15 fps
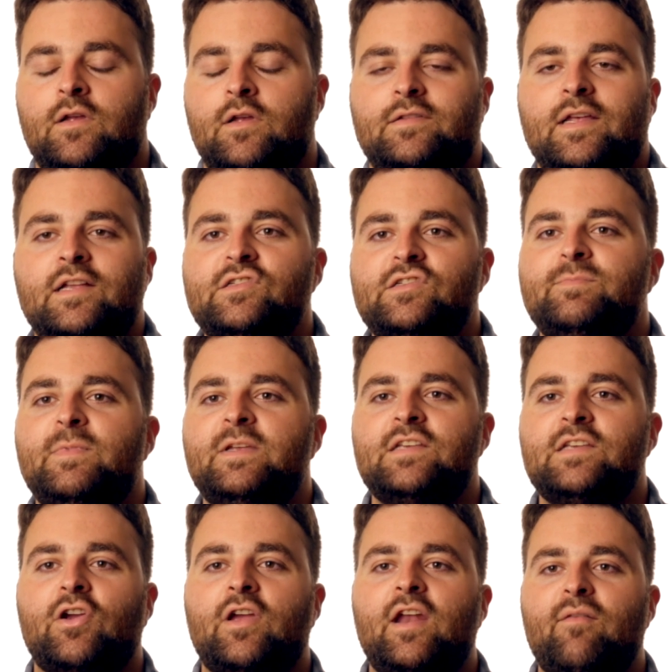That just means
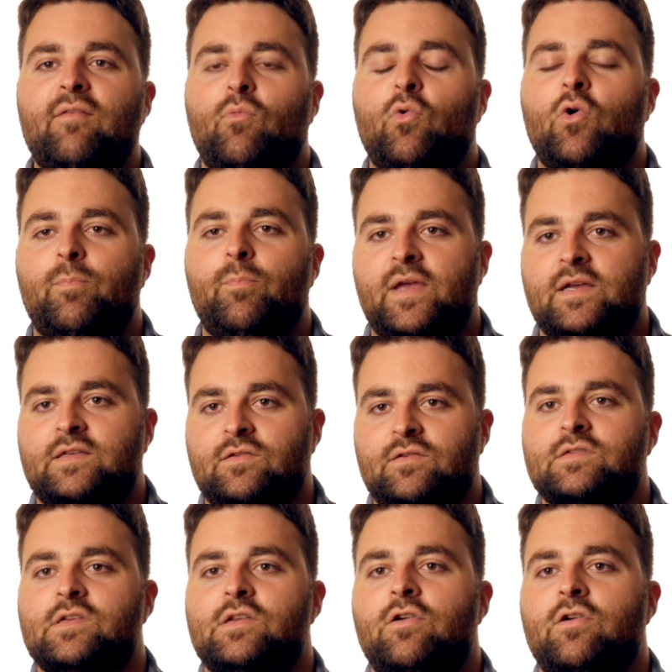that you're going to have more
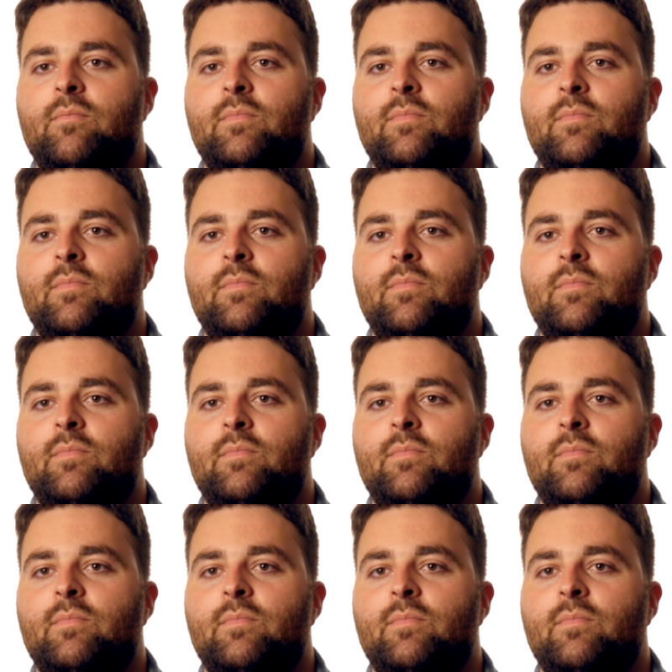pixels in your